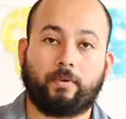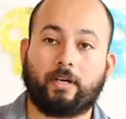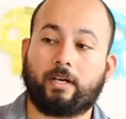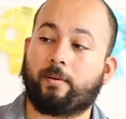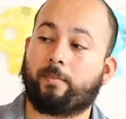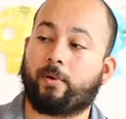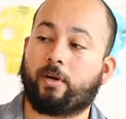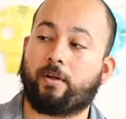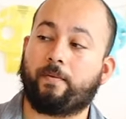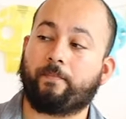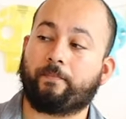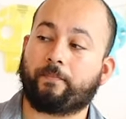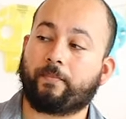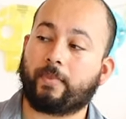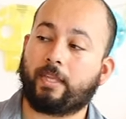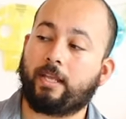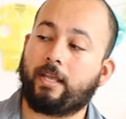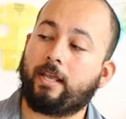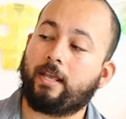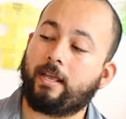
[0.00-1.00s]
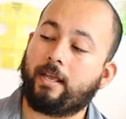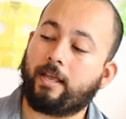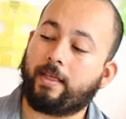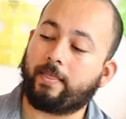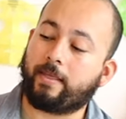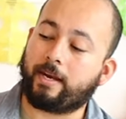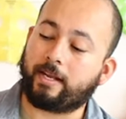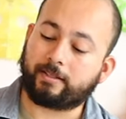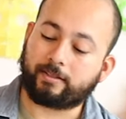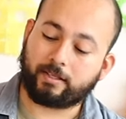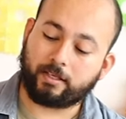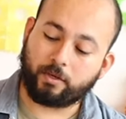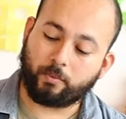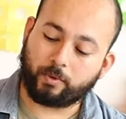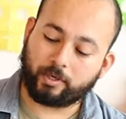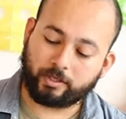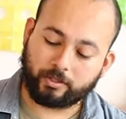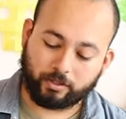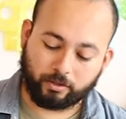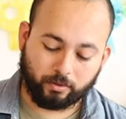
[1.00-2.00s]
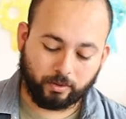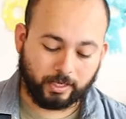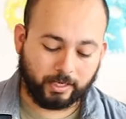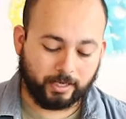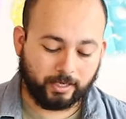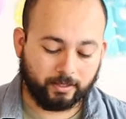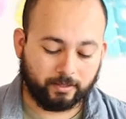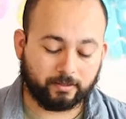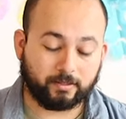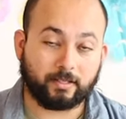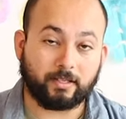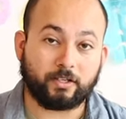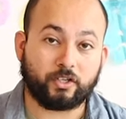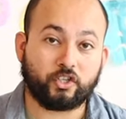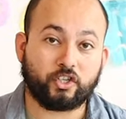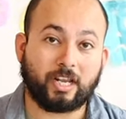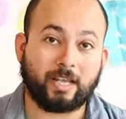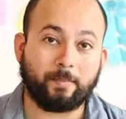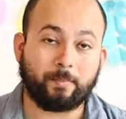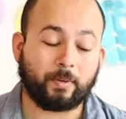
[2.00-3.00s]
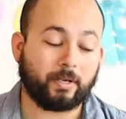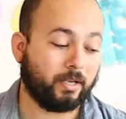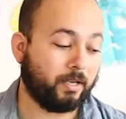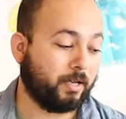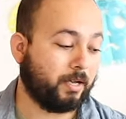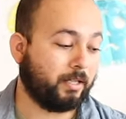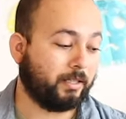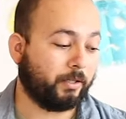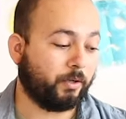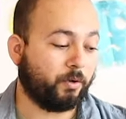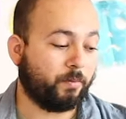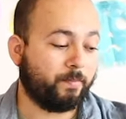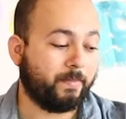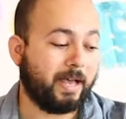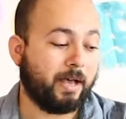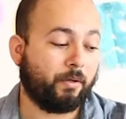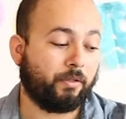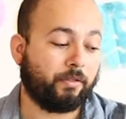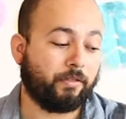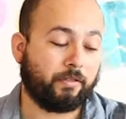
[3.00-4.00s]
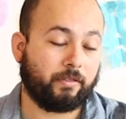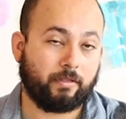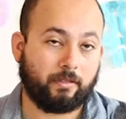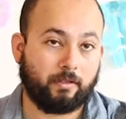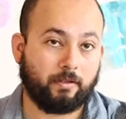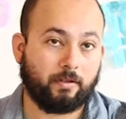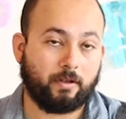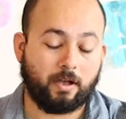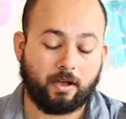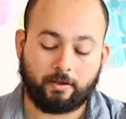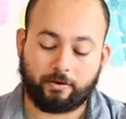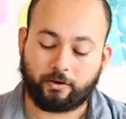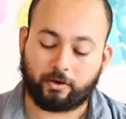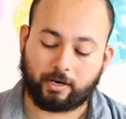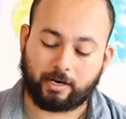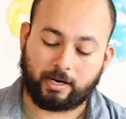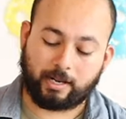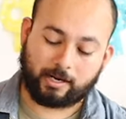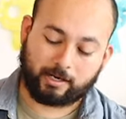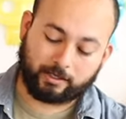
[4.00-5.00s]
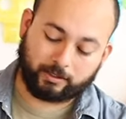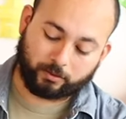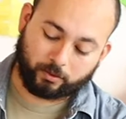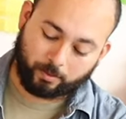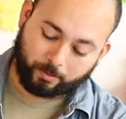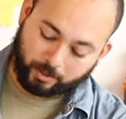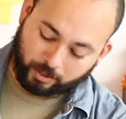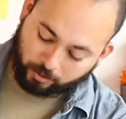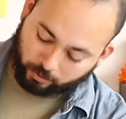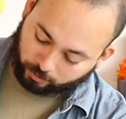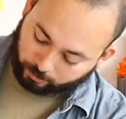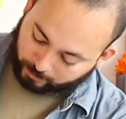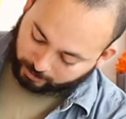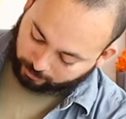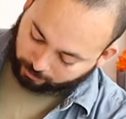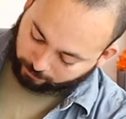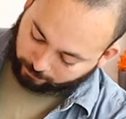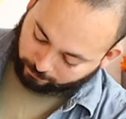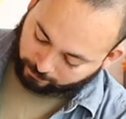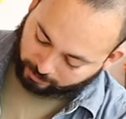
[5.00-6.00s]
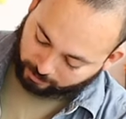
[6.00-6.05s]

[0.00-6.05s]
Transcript: Got a ball. The next thing you wanna do is shape a little mouth on your calaca. So I'm gonna use my two